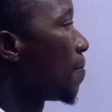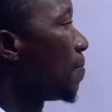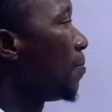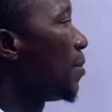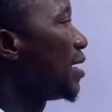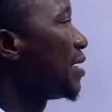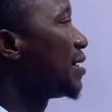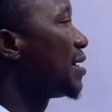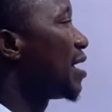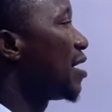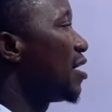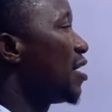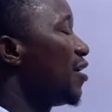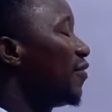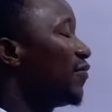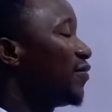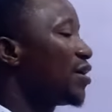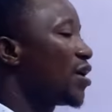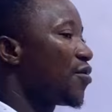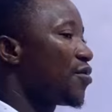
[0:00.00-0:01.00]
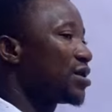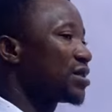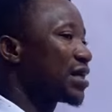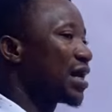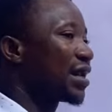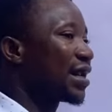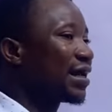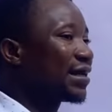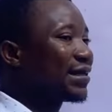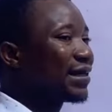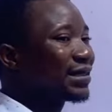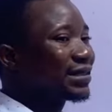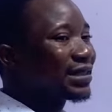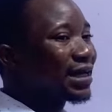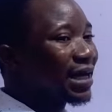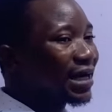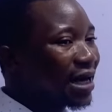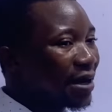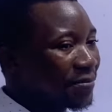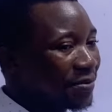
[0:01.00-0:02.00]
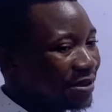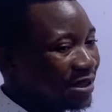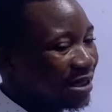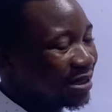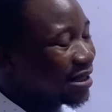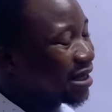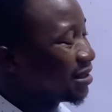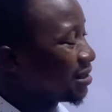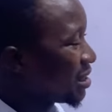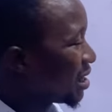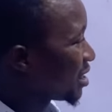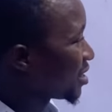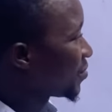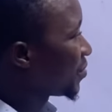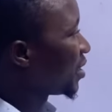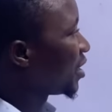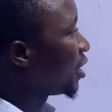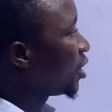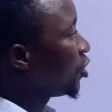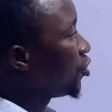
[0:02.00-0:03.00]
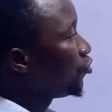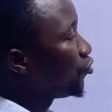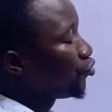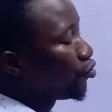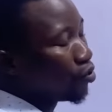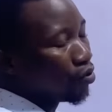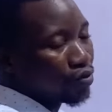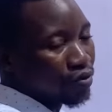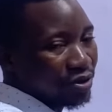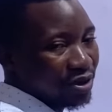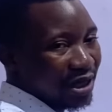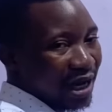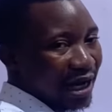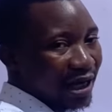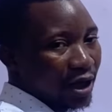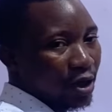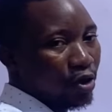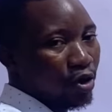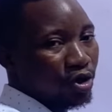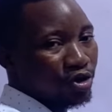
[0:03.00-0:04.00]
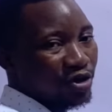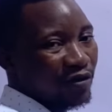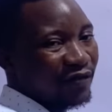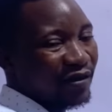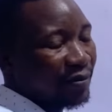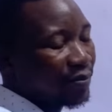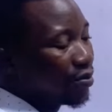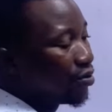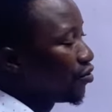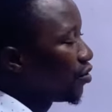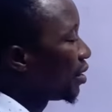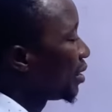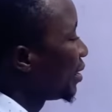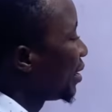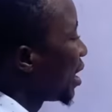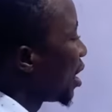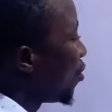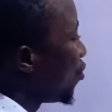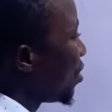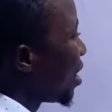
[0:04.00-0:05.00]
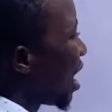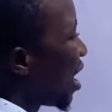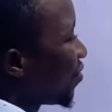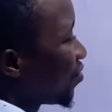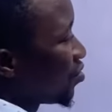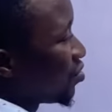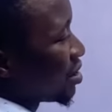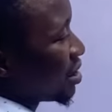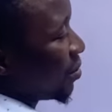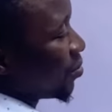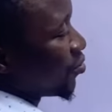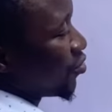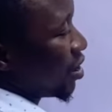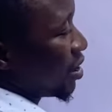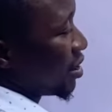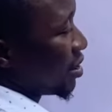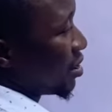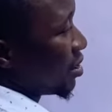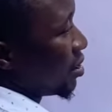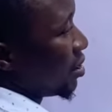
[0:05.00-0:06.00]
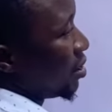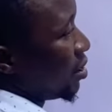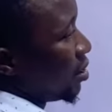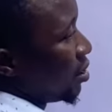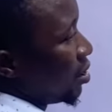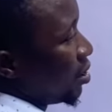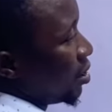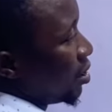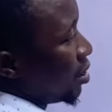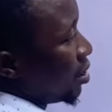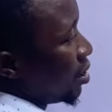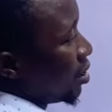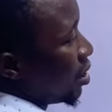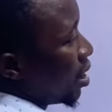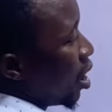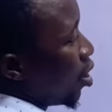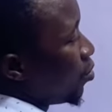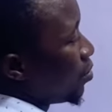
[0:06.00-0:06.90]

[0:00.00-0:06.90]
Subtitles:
But if there is an additional capital that has been introduced at the course of the period, then we have to subtract. I